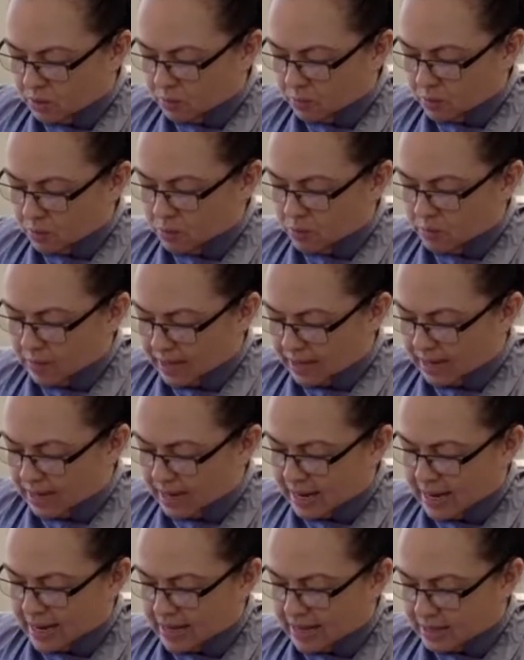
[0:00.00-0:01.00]
put my
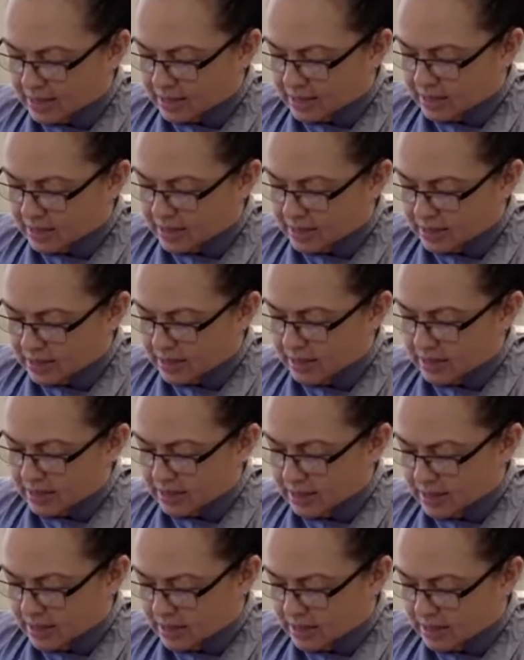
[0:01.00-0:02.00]
hand
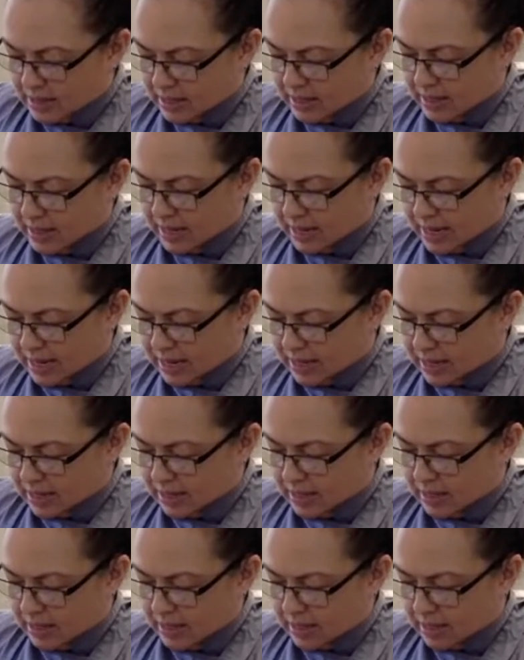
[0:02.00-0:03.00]
like
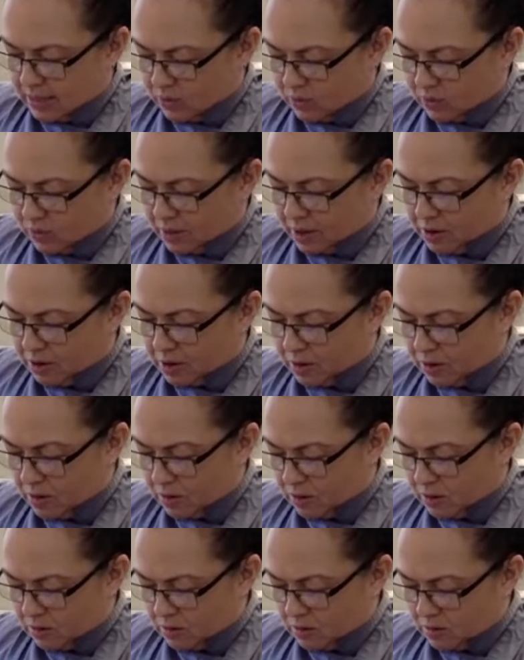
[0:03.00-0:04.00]
a little bear
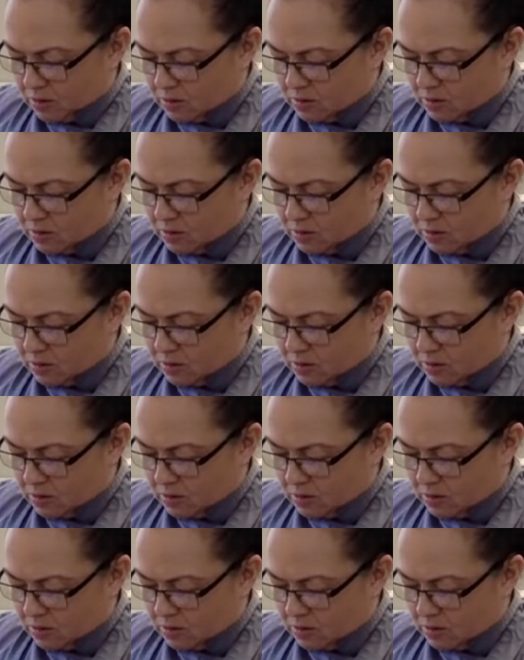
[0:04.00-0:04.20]
claw,